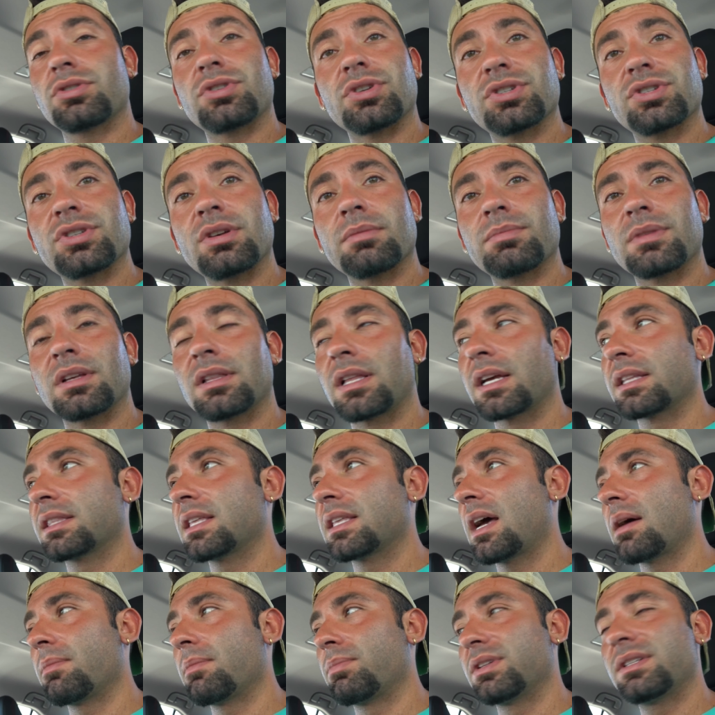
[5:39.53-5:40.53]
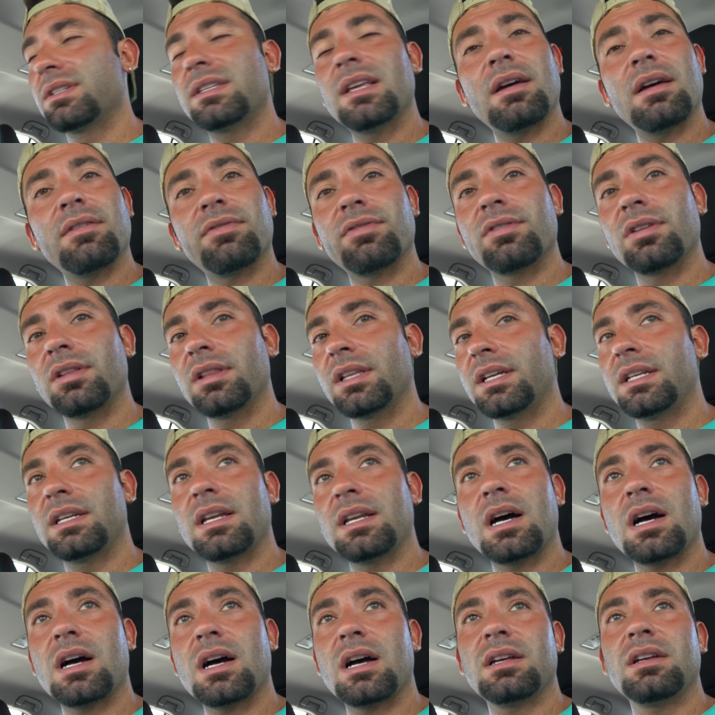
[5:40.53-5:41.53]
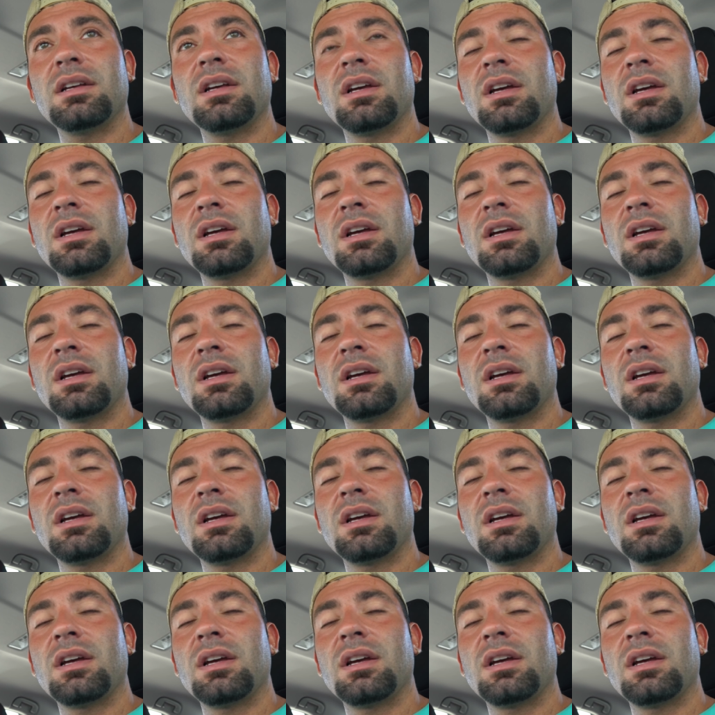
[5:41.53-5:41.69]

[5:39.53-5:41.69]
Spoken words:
or something like that, but definitely not